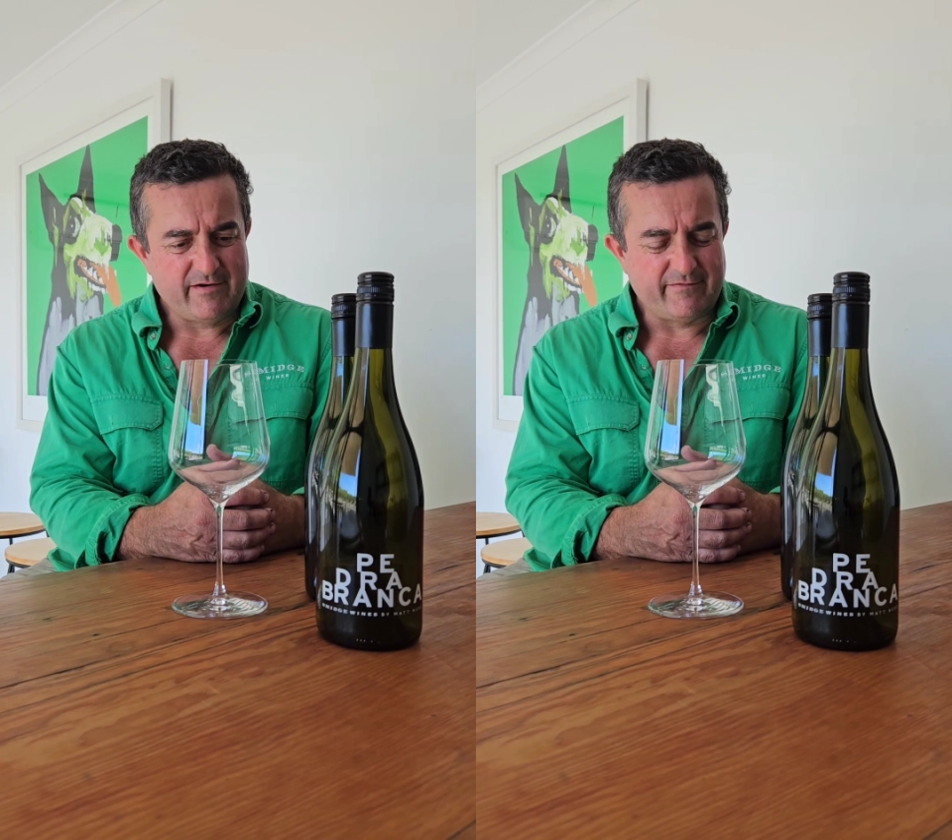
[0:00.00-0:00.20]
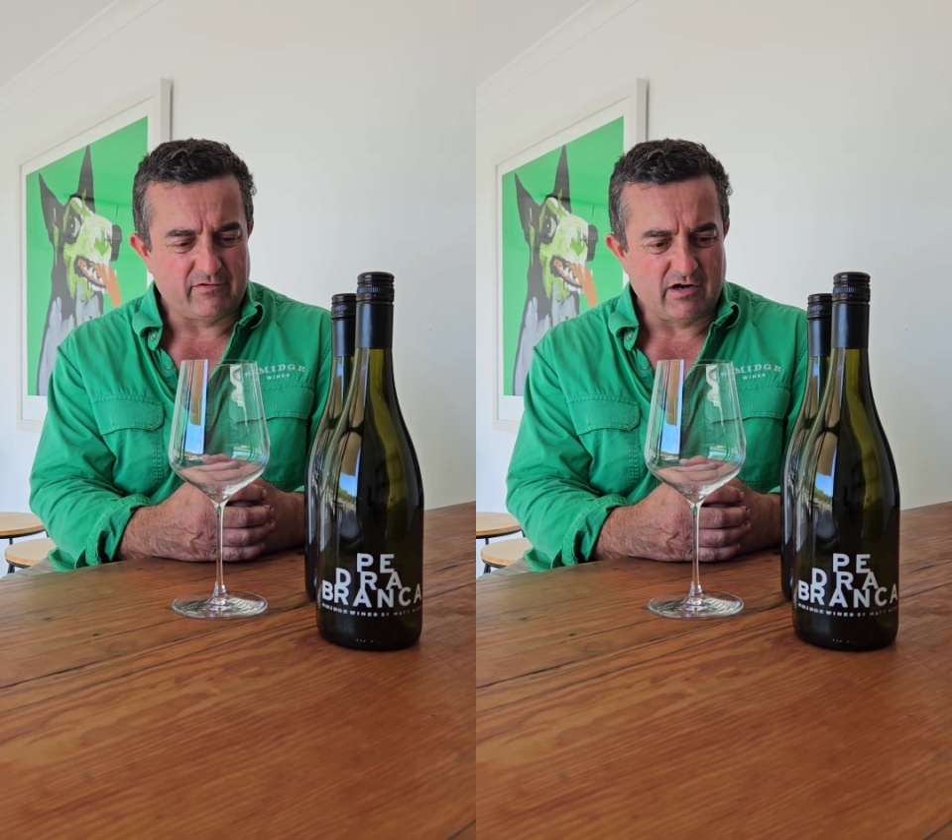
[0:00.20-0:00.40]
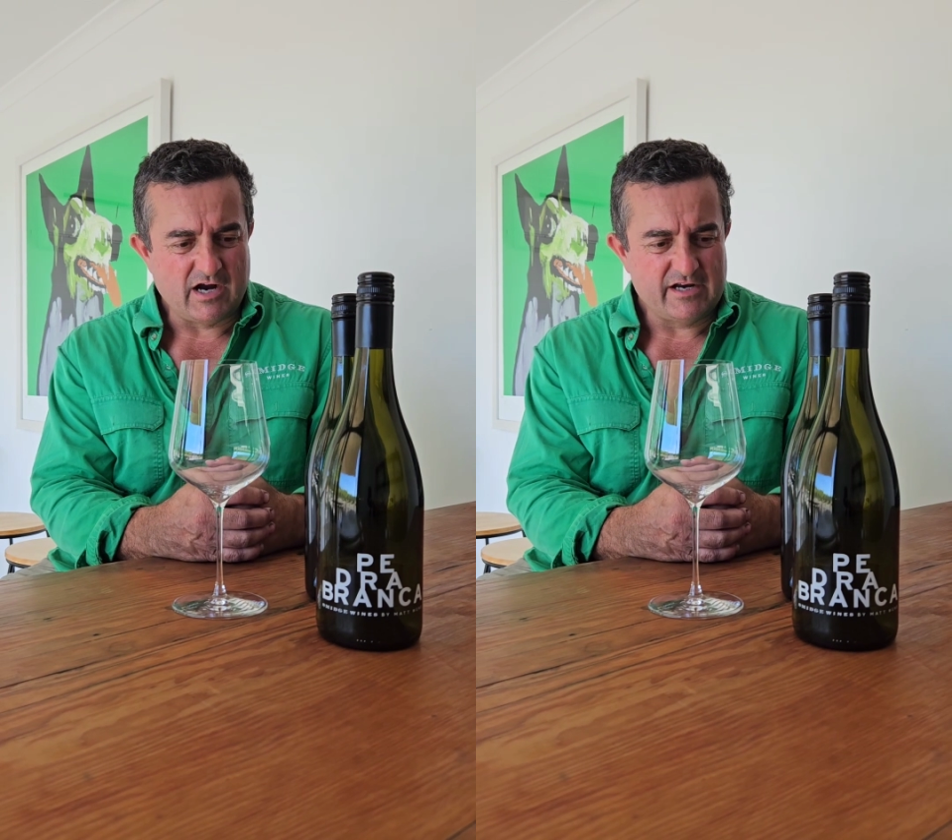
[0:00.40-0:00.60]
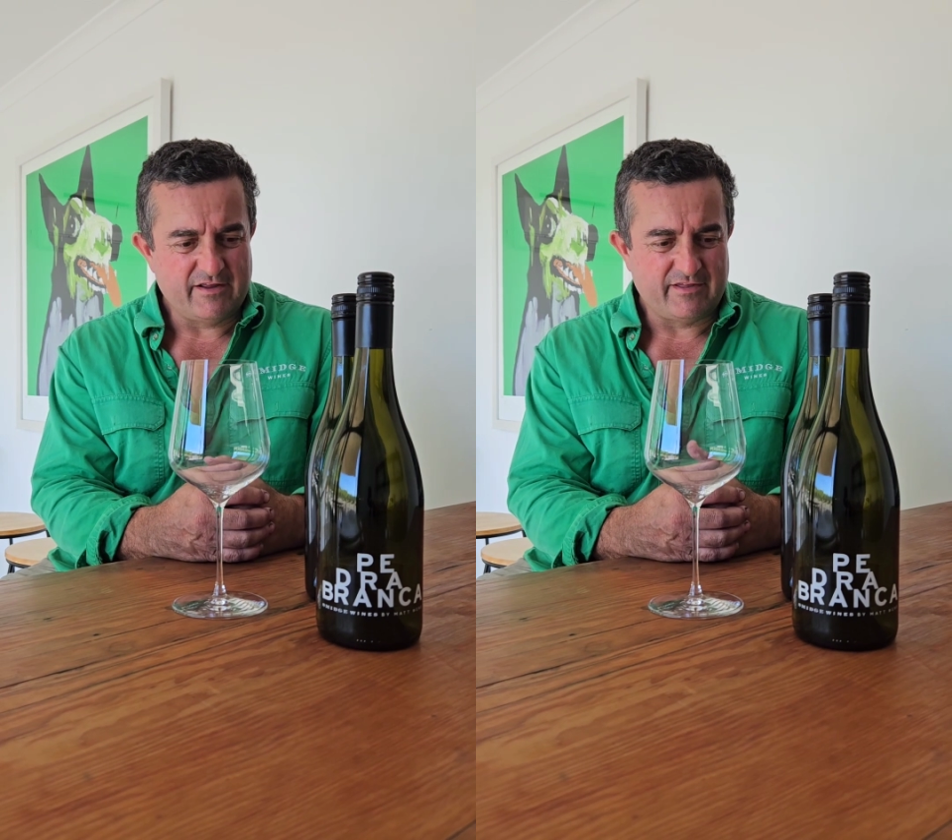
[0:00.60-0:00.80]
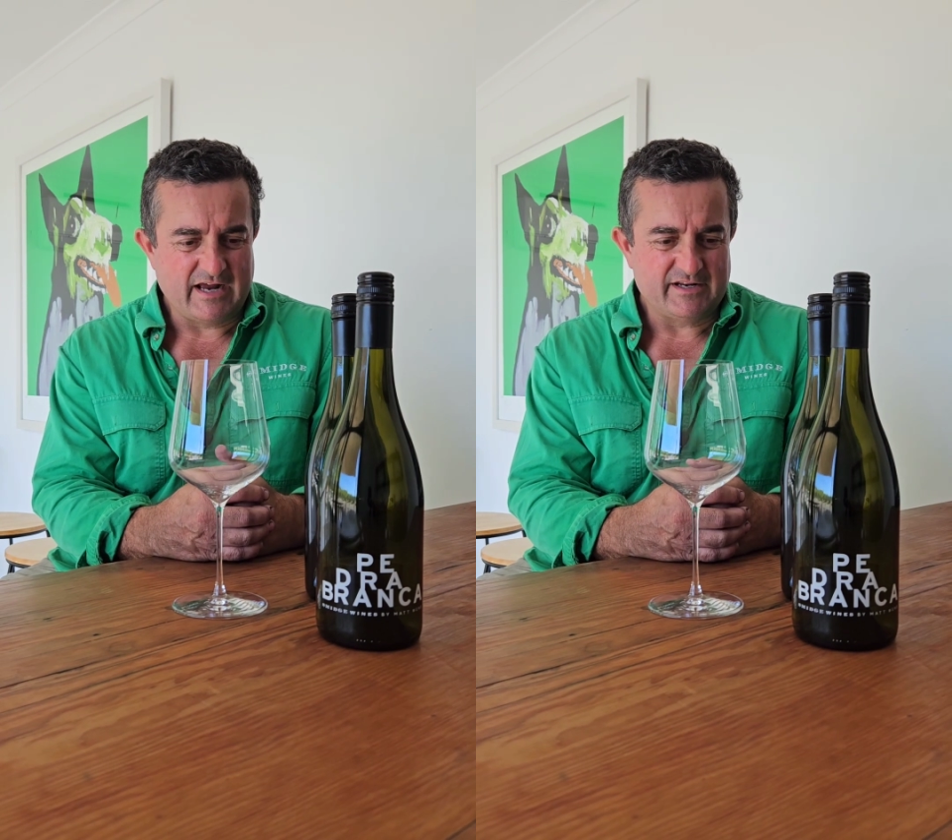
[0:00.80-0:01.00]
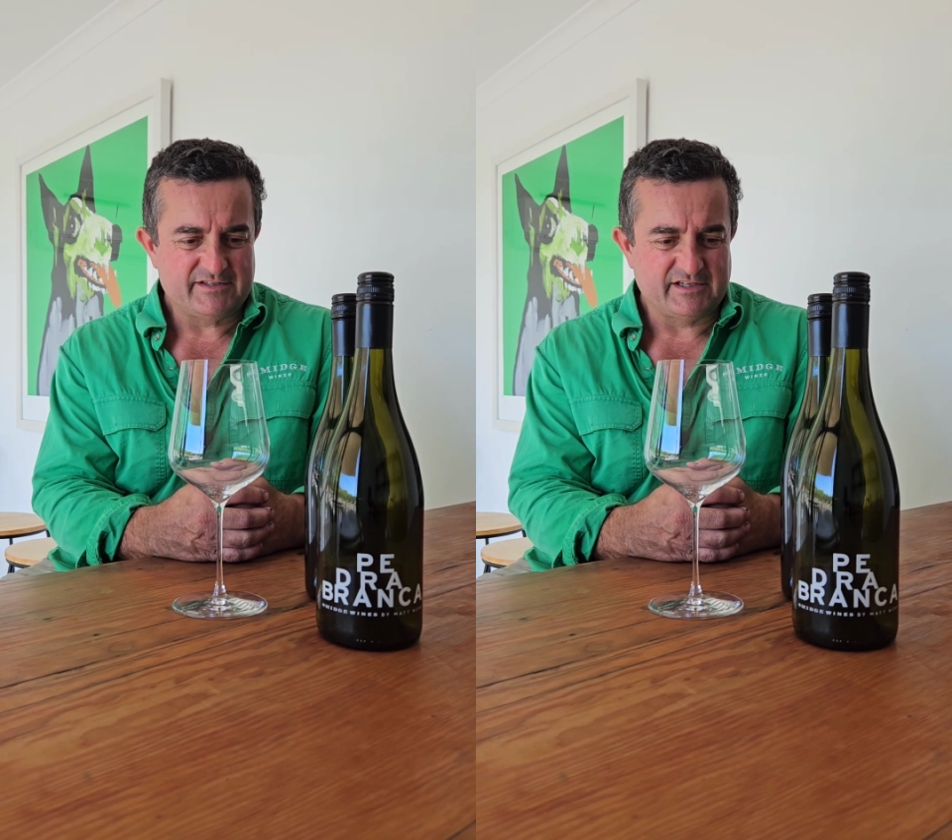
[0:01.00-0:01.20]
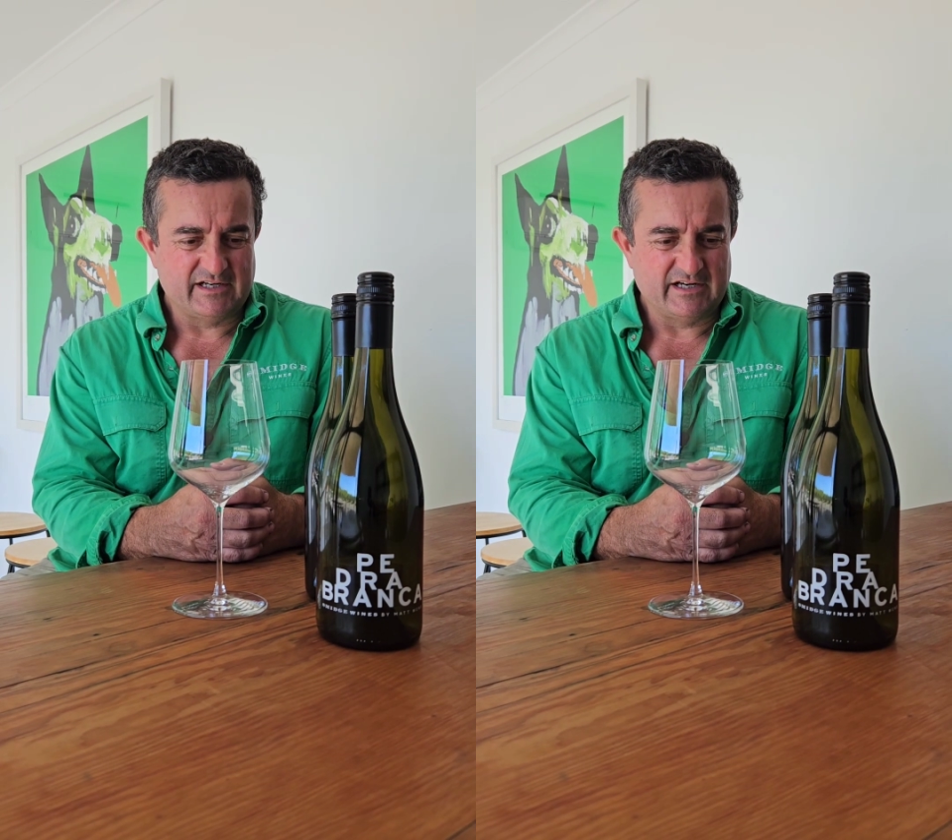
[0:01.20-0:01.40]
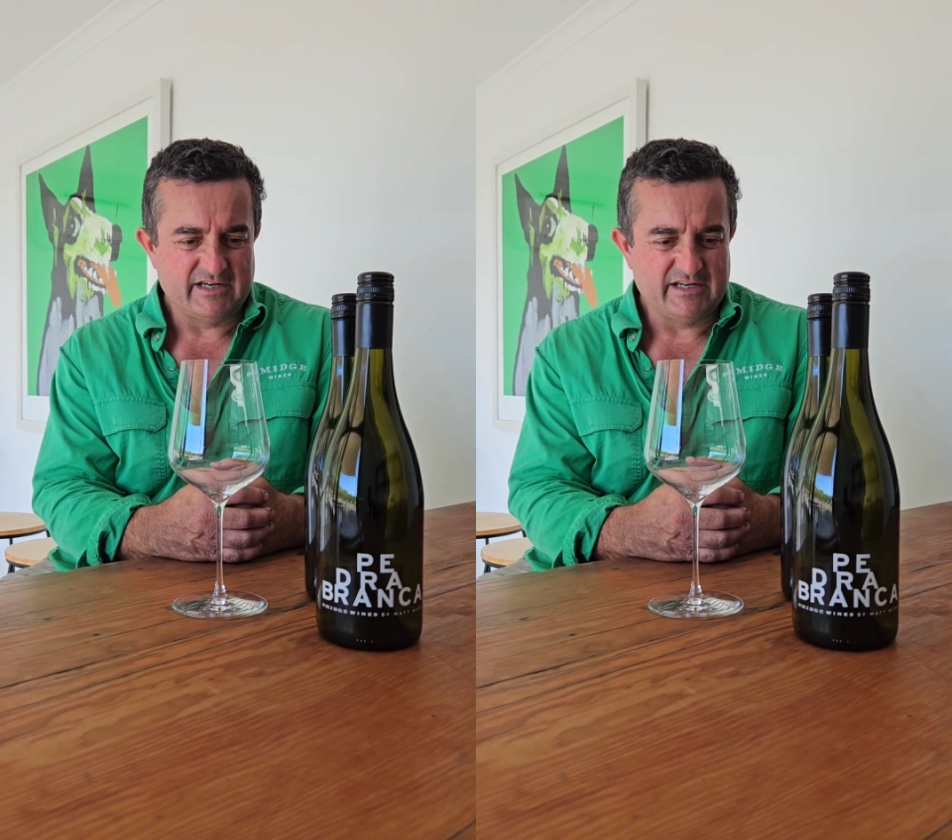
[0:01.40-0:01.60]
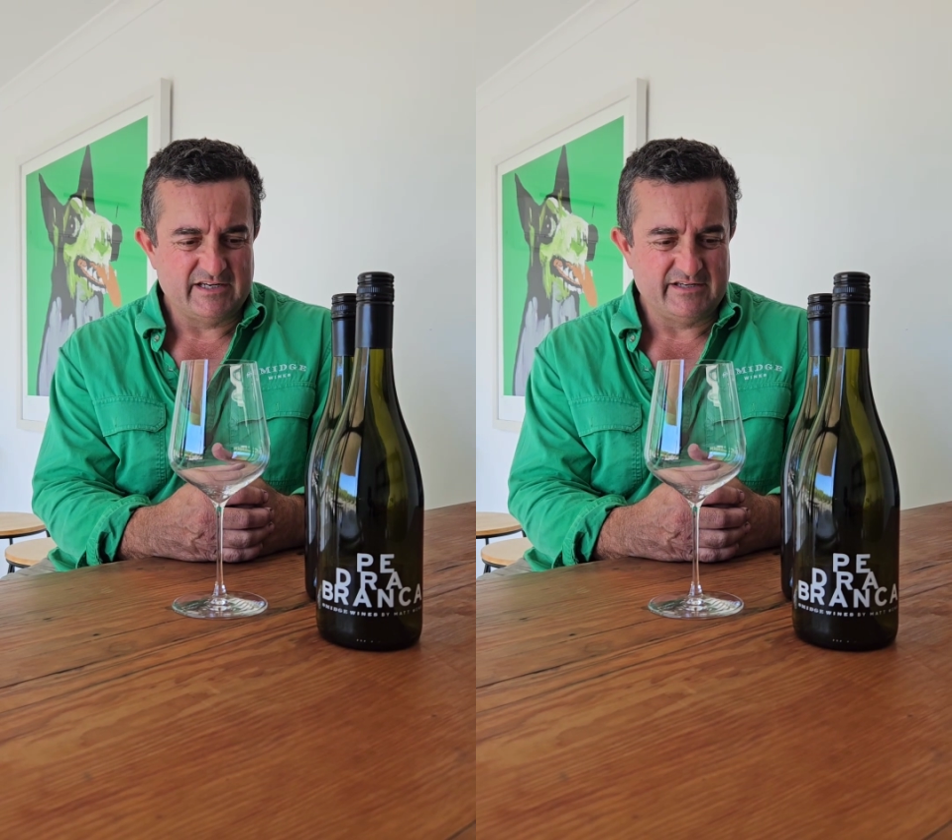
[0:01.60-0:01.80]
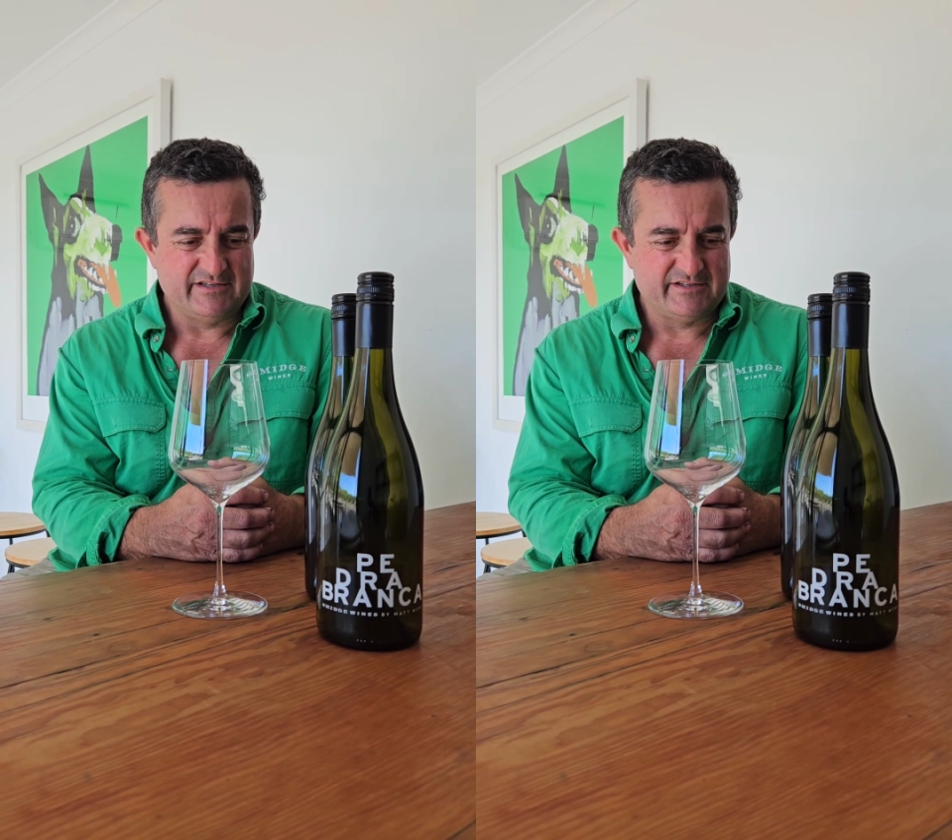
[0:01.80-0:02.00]
variety that
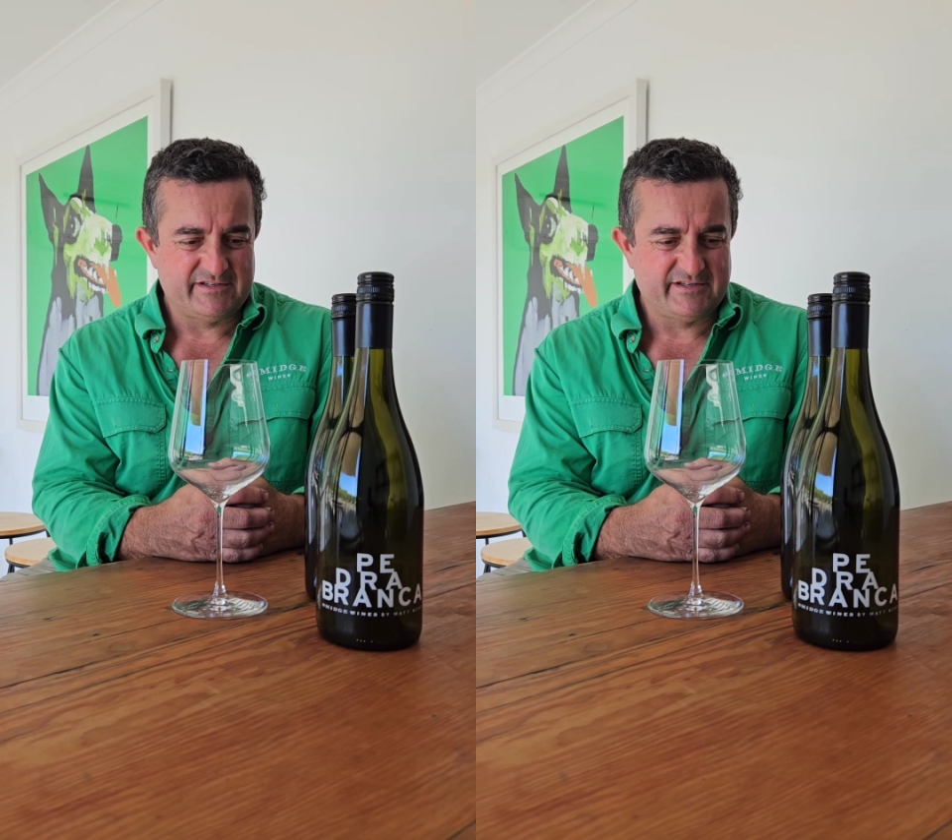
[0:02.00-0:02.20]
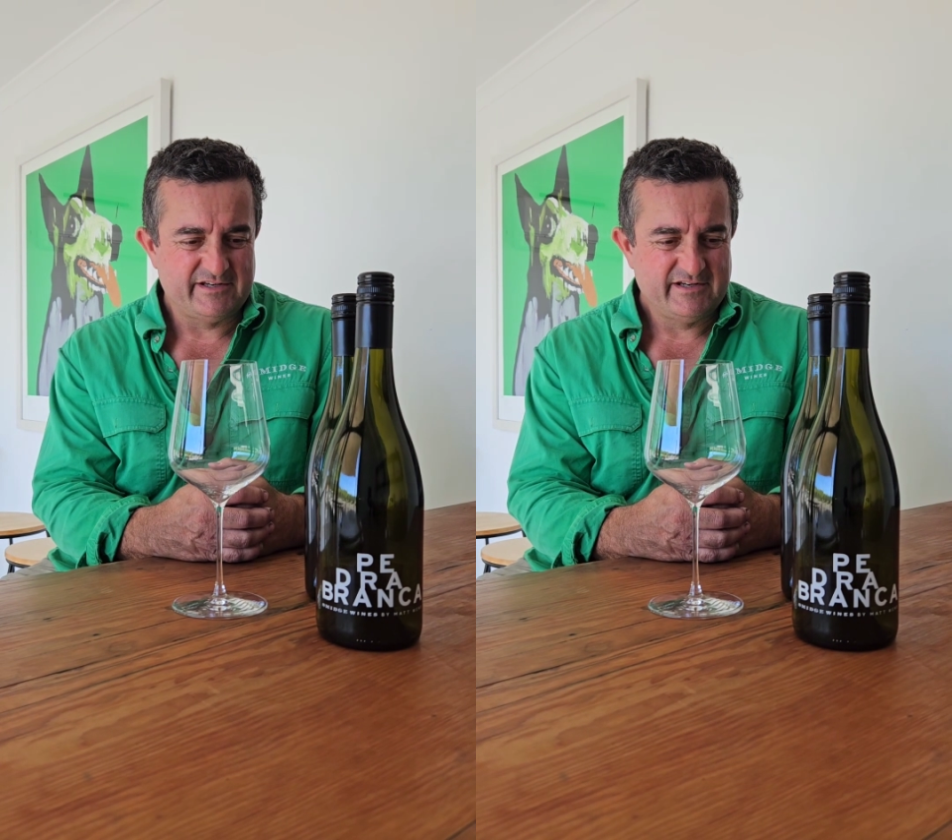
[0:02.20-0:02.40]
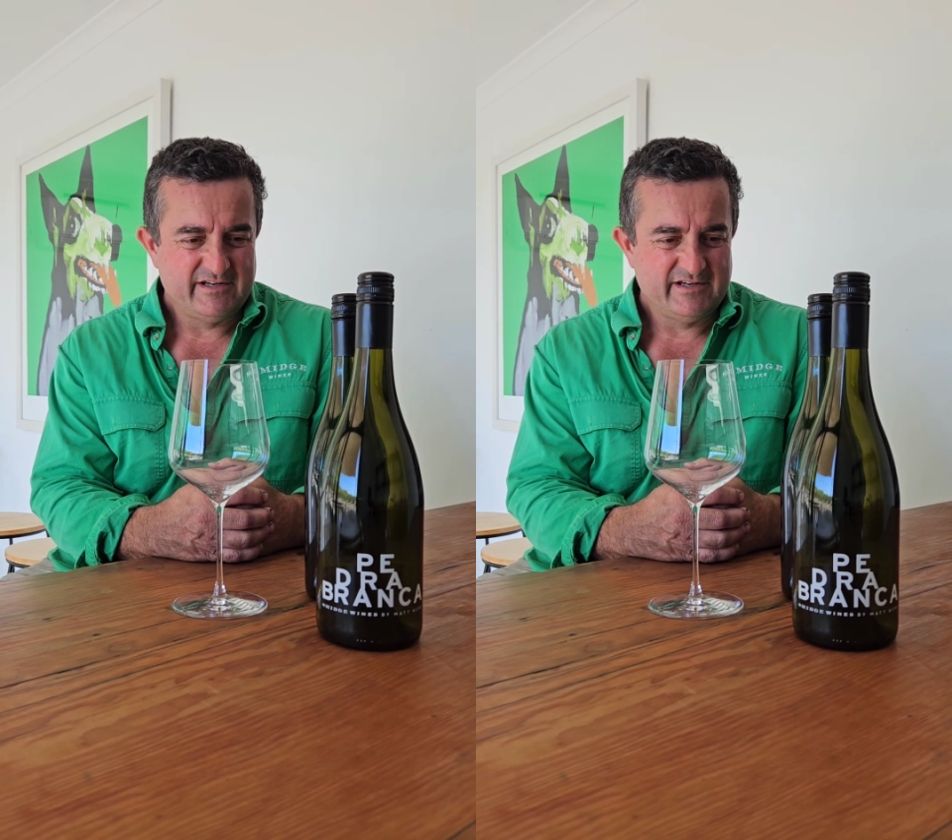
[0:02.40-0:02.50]
is